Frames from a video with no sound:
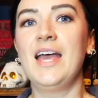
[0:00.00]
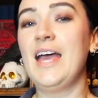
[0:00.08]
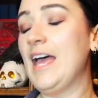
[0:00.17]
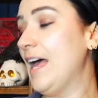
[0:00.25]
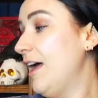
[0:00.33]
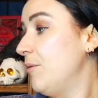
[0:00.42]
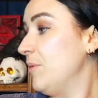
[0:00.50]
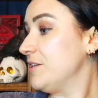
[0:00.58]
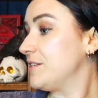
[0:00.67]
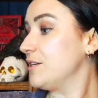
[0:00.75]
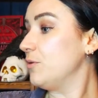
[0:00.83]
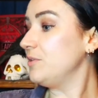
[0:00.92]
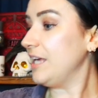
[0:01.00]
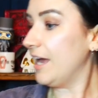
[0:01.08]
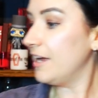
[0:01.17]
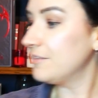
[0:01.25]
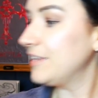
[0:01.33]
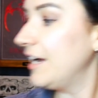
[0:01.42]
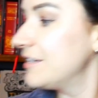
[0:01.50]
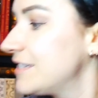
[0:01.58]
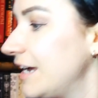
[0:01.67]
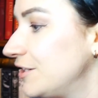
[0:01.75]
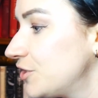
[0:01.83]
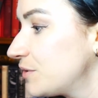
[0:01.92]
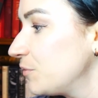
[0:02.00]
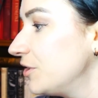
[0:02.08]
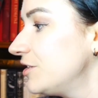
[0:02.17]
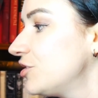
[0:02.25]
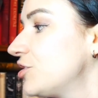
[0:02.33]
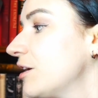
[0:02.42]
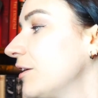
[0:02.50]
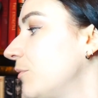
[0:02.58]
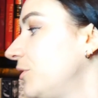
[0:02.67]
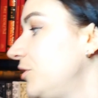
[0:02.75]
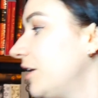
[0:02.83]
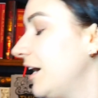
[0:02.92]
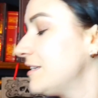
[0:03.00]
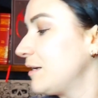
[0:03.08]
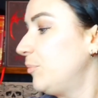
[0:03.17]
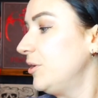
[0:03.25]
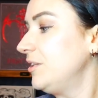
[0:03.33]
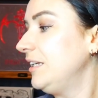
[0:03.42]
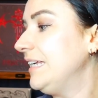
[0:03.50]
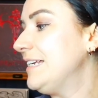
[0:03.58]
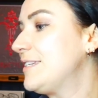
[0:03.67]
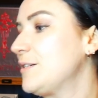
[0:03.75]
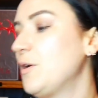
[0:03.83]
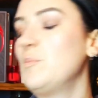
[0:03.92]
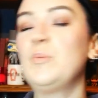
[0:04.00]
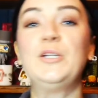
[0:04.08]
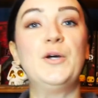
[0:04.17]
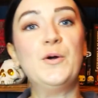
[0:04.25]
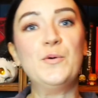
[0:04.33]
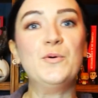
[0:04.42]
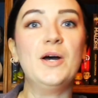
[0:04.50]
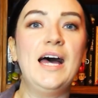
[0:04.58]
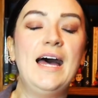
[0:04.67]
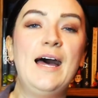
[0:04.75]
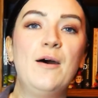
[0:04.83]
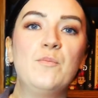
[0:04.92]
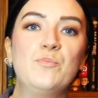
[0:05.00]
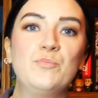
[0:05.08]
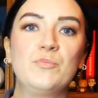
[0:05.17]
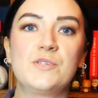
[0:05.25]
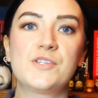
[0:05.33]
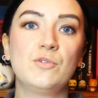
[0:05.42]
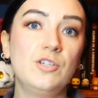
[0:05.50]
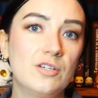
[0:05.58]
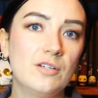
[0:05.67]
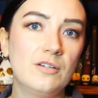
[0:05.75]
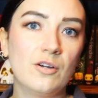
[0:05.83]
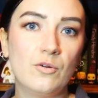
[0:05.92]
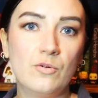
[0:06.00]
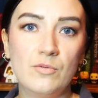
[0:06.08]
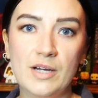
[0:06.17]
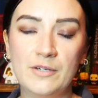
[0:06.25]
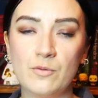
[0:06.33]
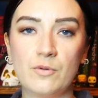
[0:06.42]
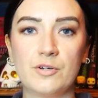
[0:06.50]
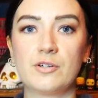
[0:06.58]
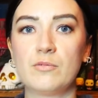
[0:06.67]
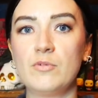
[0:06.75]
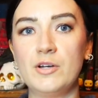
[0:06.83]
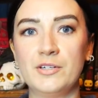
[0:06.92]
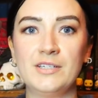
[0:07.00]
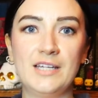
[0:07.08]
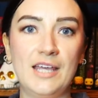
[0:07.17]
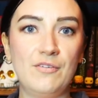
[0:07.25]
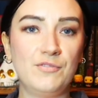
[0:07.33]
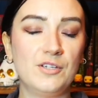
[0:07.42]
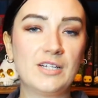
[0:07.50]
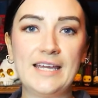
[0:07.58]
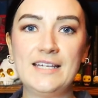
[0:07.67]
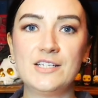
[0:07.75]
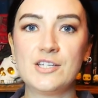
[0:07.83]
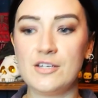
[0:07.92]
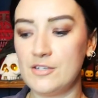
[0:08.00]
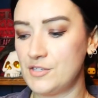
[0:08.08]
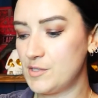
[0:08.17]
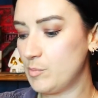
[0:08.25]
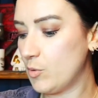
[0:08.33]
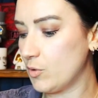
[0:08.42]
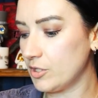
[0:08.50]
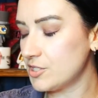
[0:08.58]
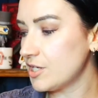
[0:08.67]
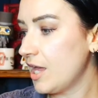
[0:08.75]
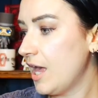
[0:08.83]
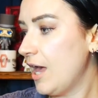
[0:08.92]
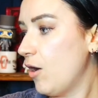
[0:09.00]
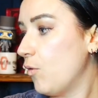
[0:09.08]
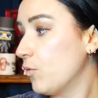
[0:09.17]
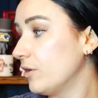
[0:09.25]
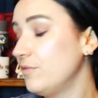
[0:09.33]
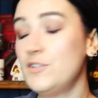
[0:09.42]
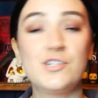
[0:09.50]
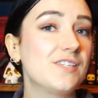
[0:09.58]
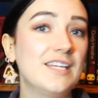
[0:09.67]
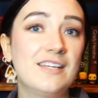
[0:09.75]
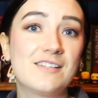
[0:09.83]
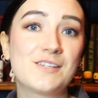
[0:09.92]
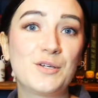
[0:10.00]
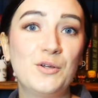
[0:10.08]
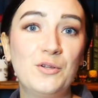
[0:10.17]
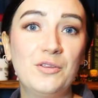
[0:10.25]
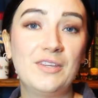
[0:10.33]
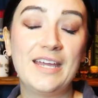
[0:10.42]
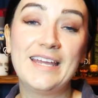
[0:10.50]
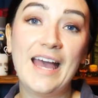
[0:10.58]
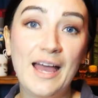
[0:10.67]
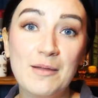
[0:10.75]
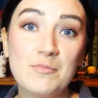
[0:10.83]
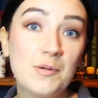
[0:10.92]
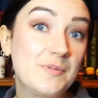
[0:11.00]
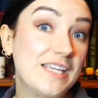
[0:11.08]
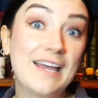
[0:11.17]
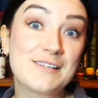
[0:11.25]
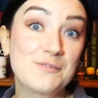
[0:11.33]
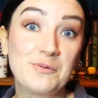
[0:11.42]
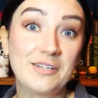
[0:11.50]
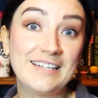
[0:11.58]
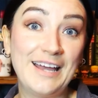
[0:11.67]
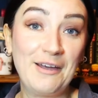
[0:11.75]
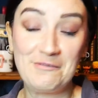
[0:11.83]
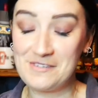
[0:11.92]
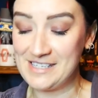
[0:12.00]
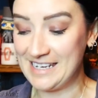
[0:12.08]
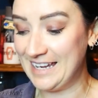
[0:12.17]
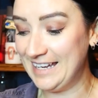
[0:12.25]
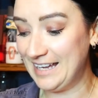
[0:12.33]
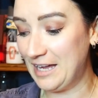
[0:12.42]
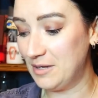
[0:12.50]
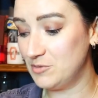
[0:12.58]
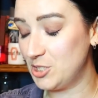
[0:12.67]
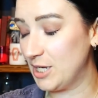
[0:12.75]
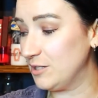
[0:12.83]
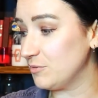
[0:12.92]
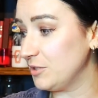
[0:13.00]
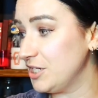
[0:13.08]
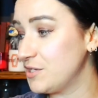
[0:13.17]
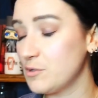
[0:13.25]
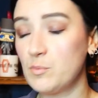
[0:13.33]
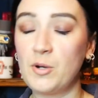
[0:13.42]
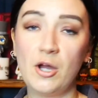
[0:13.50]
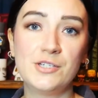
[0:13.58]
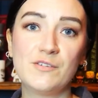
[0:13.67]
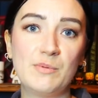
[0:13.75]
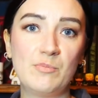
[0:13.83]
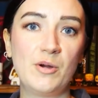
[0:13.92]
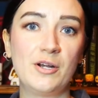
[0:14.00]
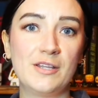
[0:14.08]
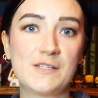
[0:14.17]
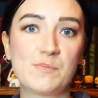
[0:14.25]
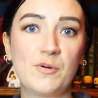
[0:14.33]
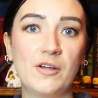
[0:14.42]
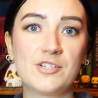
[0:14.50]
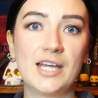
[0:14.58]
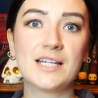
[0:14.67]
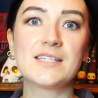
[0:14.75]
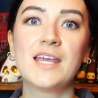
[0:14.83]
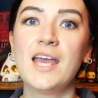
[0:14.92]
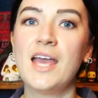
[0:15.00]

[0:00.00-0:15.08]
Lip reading: So yeah, I just wanted to share that with you guys. I'll put the links down below so you can go and order one if you'd like to support, or if you just think it's a cool thing. I'm obsessed with it, I have to say. I'm genuinely so proud to have been part of this project.